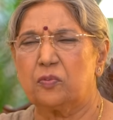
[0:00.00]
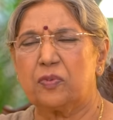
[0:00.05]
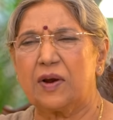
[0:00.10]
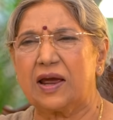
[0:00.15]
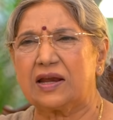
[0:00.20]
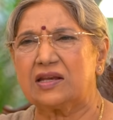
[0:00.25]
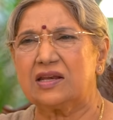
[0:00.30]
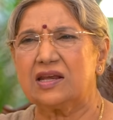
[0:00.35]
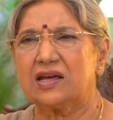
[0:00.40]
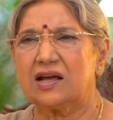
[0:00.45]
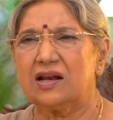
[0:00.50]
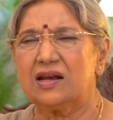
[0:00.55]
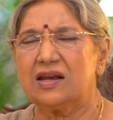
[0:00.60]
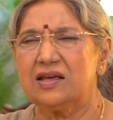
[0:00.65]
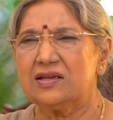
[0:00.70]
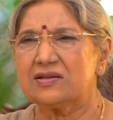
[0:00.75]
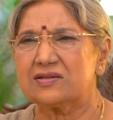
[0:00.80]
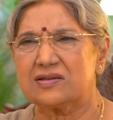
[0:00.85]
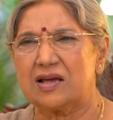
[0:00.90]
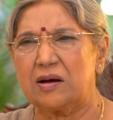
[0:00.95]

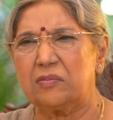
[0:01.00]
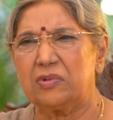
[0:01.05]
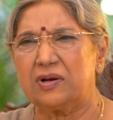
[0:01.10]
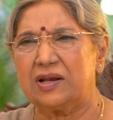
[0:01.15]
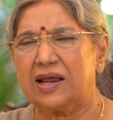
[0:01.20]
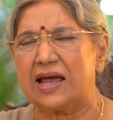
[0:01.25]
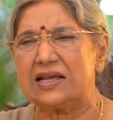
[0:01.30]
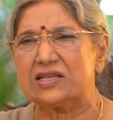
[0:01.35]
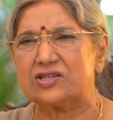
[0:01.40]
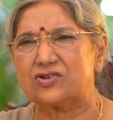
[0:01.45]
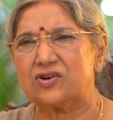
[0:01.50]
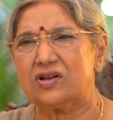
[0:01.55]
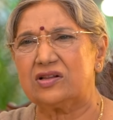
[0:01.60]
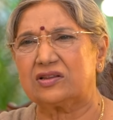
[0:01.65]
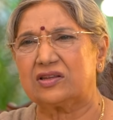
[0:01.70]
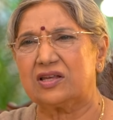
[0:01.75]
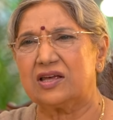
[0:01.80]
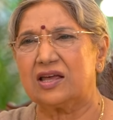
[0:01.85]
practically some natural